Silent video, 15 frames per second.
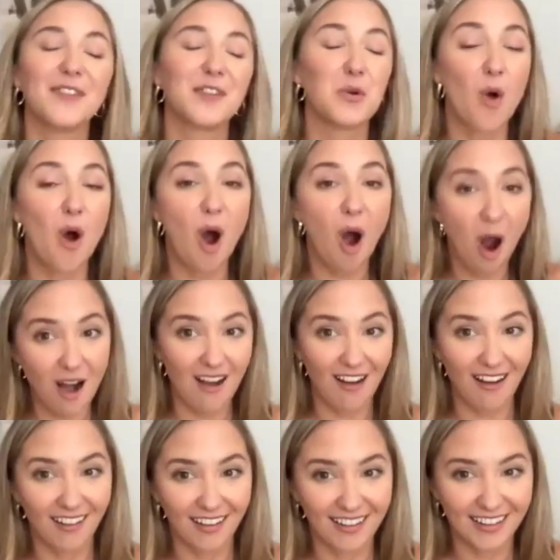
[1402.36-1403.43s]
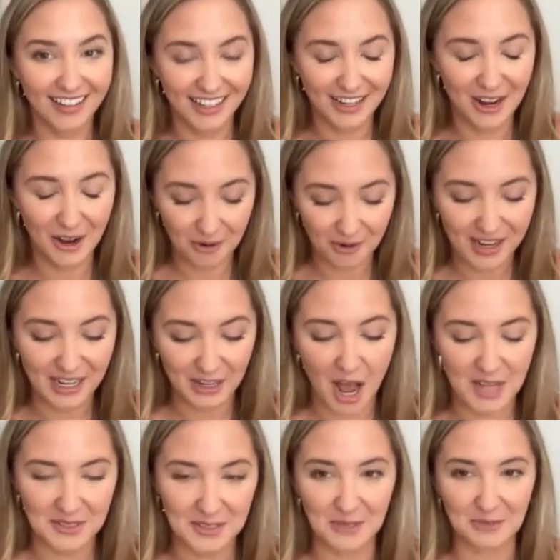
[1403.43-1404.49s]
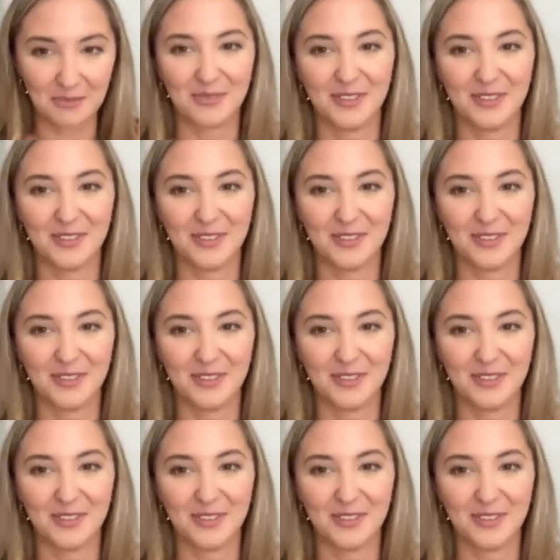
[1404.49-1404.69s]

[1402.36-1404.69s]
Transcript: if you aren't, you know, in costume. I will do